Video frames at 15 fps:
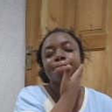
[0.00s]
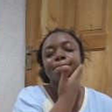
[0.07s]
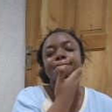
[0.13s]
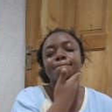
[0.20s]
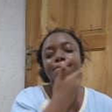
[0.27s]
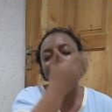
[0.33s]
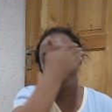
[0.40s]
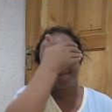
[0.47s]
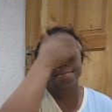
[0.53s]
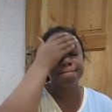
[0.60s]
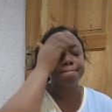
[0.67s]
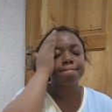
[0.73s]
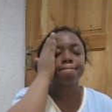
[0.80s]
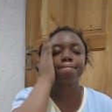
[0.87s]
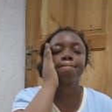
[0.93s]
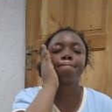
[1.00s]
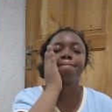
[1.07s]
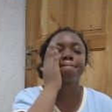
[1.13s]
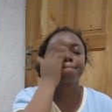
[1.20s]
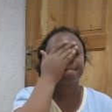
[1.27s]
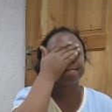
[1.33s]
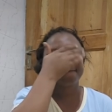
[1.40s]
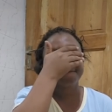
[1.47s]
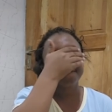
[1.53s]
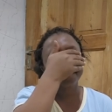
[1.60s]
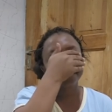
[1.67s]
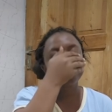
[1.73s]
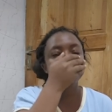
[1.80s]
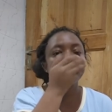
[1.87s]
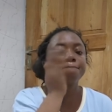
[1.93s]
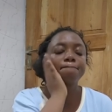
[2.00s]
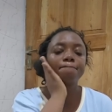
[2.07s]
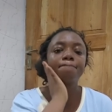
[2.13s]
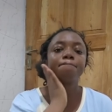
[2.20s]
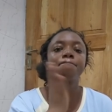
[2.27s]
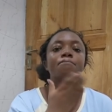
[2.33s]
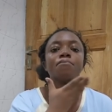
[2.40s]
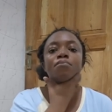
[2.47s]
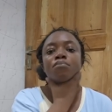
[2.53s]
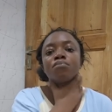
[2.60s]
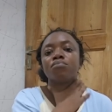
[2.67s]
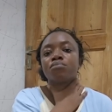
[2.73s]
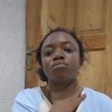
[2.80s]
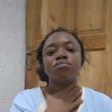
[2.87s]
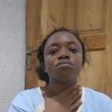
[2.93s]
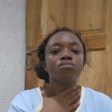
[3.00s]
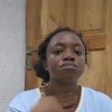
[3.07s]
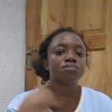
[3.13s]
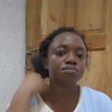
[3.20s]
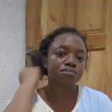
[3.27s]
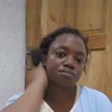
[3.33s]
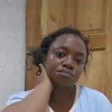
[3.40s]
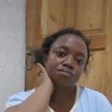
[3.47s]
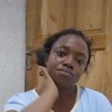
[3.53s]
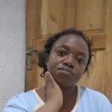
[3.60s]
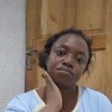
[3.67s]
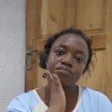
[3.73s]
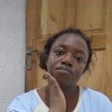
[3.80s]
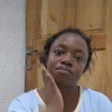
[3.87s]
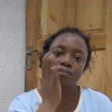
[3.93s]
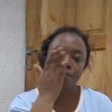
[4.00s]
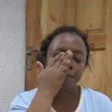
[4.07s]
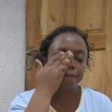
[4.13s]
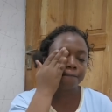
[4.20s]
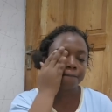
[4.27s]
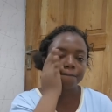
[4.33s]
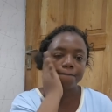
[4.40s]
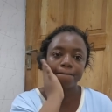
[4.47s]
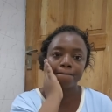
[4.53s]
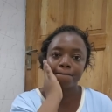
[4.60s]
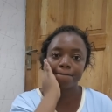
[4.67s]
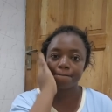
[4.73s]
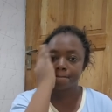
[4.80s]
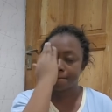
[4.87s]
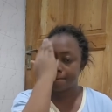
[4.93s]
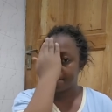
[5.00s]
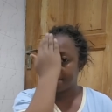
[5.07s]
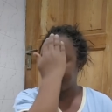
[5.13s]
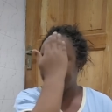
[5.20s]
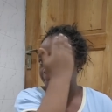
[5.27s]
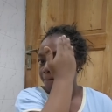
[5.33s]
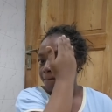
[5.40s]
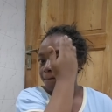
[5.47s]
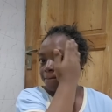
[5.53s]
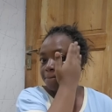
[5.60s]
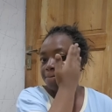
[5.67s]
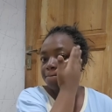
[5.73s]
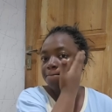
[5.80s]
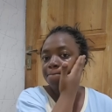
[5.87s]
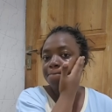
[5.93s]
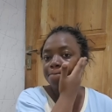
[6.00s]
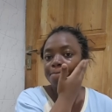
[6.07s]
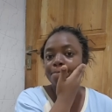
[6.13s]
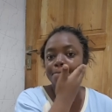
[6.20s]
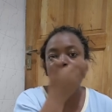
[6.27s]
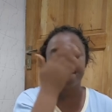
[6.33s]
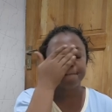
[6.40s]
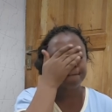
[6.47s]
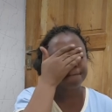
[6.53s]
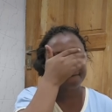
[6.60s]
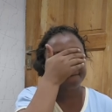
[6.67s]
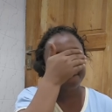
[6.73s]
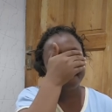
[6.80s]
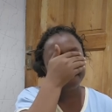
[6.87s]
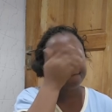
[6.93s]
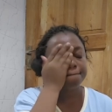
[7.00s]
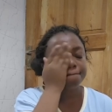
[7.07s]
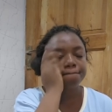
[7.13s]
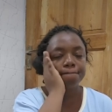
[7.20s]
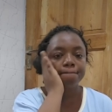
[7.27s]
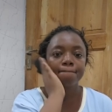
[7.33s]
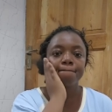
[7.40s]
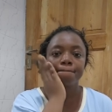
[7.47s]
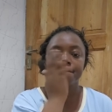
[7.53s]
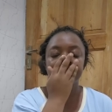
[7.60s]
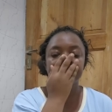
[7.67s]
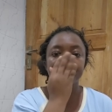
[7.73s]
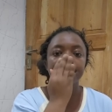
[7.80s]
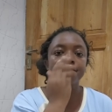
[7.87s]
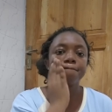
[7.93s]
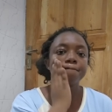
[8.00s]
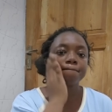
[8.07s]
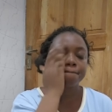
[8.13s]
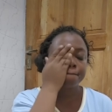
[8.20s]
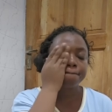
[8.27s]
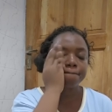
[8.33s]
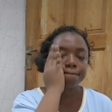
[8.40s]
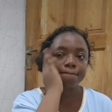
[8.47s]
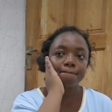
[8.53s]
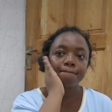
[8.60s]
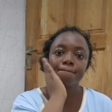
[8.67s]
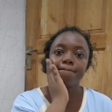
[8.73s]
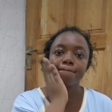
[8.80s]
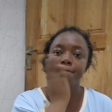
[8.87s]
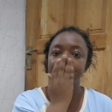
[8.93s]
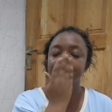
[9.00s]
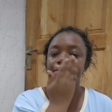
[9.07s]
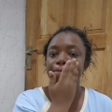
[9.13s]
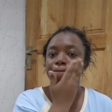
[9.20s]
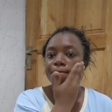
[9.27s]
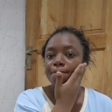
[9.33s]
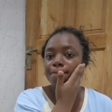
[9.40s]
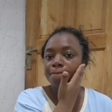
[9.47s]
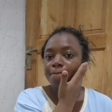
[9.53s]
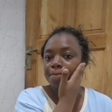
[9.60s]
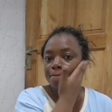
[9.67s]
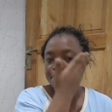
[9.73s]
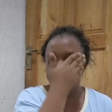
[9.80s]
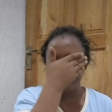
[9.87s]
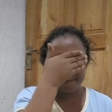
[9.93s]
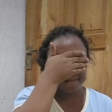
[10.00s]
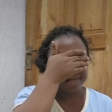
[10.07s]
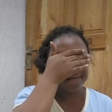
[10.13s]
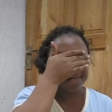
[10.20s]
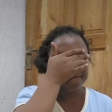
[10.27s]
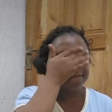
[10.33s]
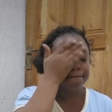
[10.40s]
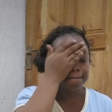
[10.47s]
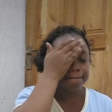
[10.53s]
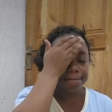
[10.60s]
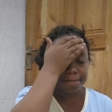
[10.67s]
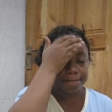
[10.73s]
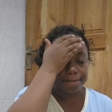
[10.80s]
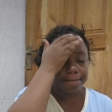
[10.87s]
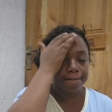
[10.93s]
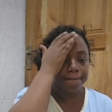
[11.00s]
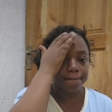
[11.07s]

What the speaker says: some might do up to even the 7, but on the whole, most people will just do 4 or 5. Some even do 3. So essence toners and then the hydrating toners.